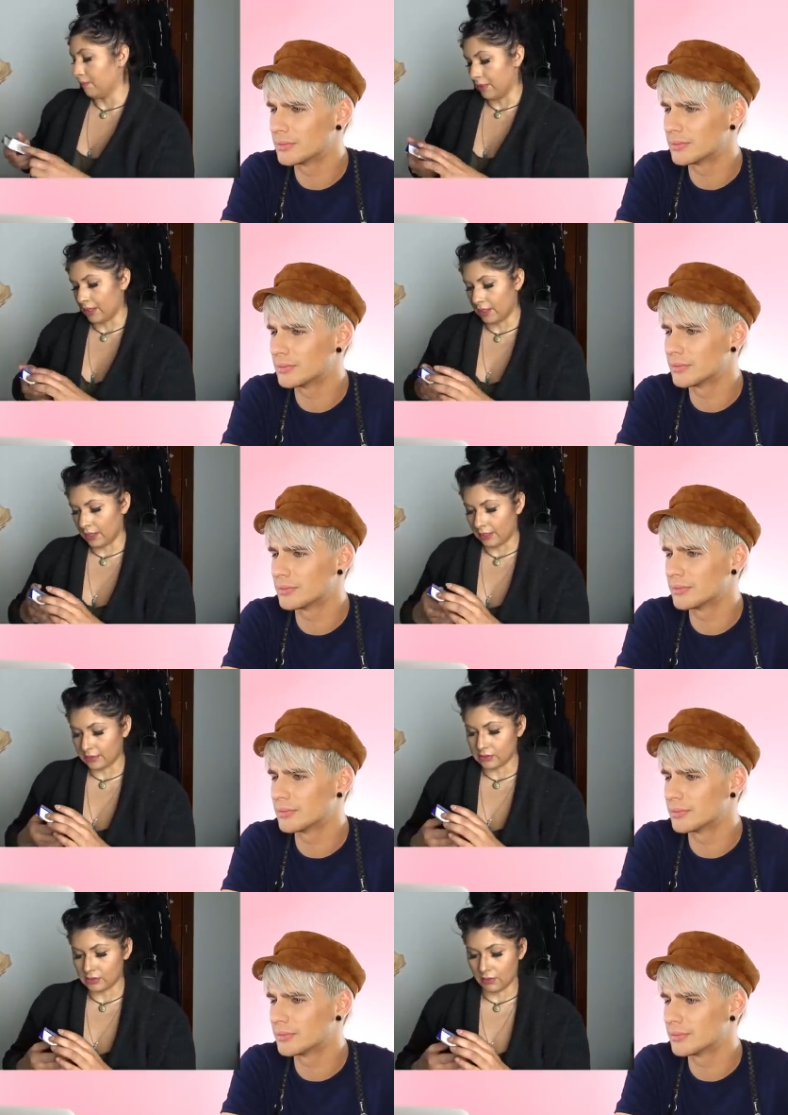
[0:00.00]
Speaker 1: But I
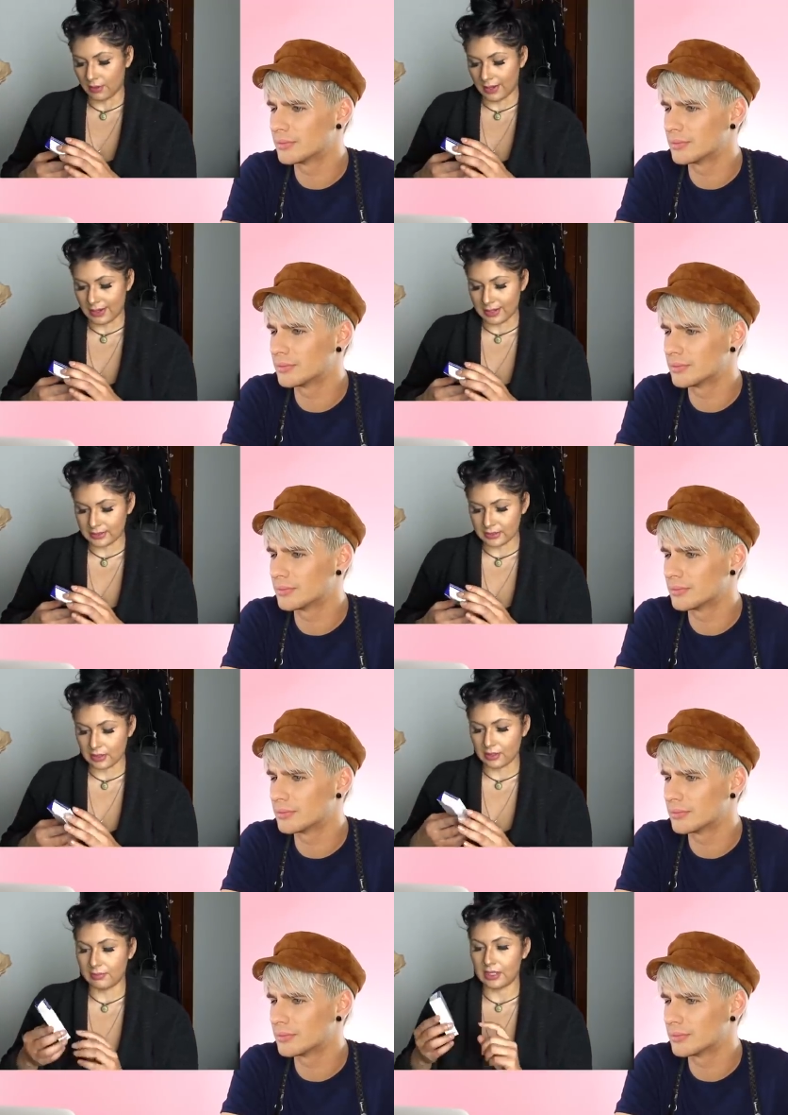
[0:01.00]
also got
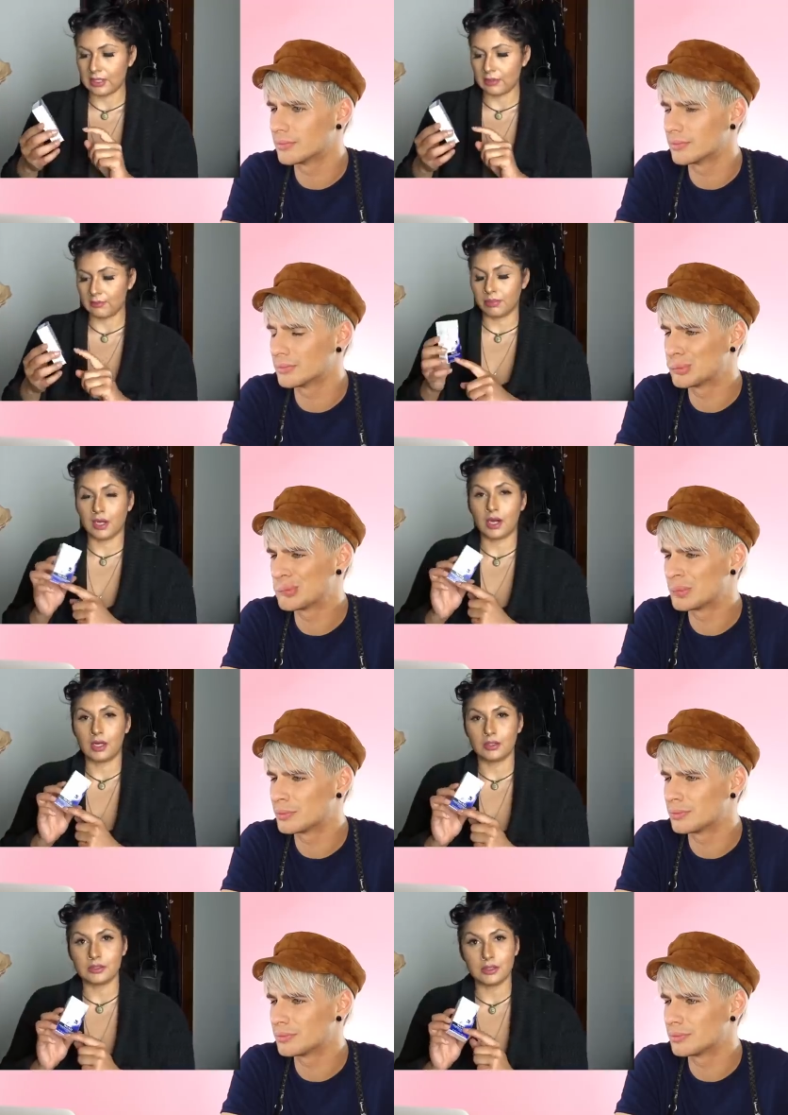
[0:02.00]
a medium
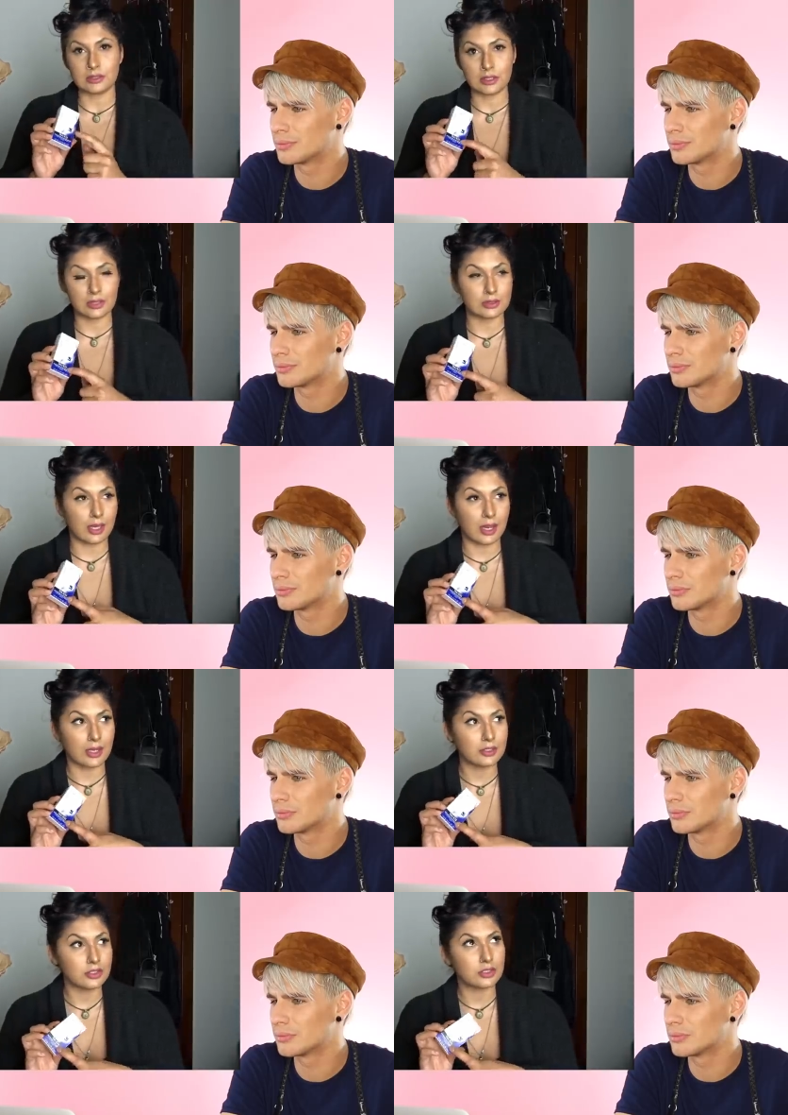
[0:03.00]
blonde intense
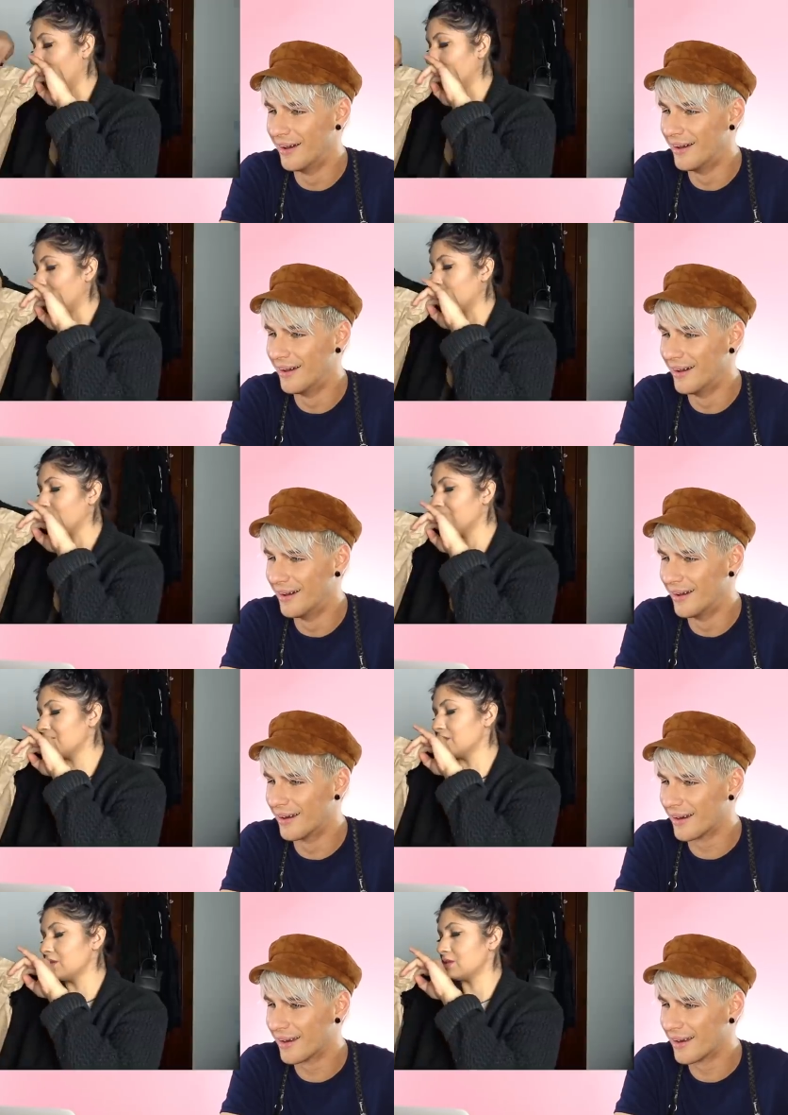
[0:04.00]
ash. And then the rest
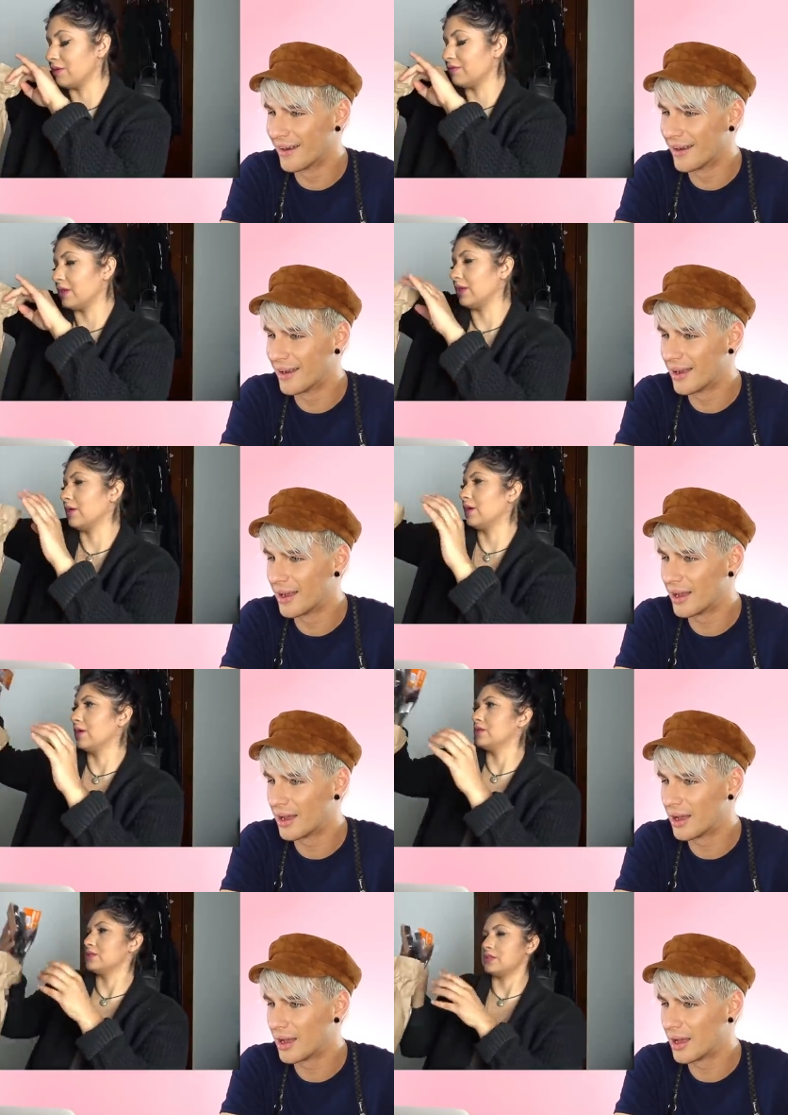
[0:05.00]
of the stuff that I got
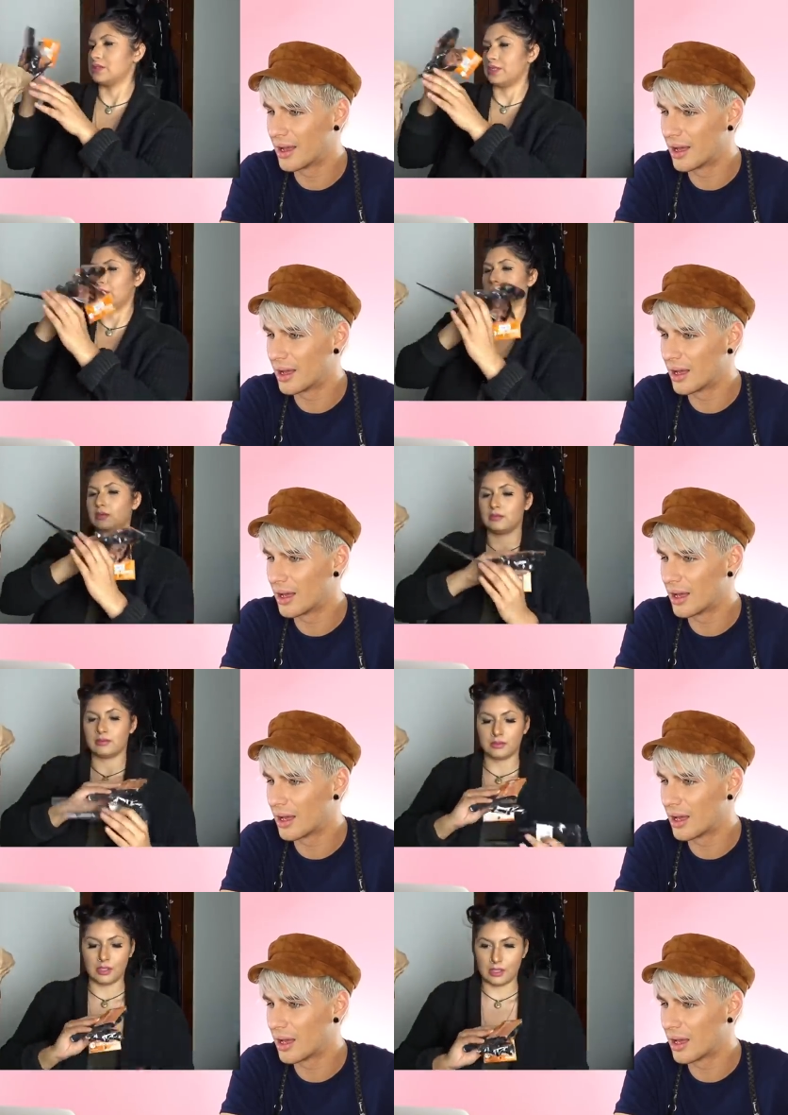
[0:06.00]
is just like
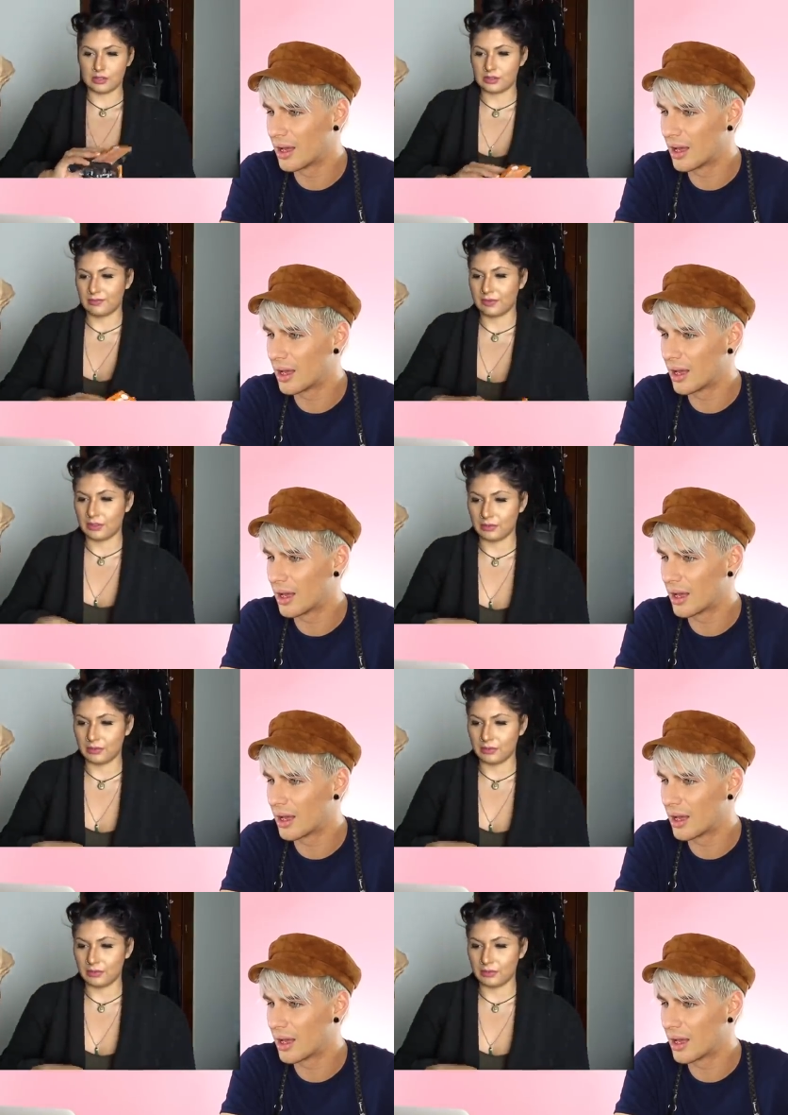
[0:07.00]
uh, stuff that you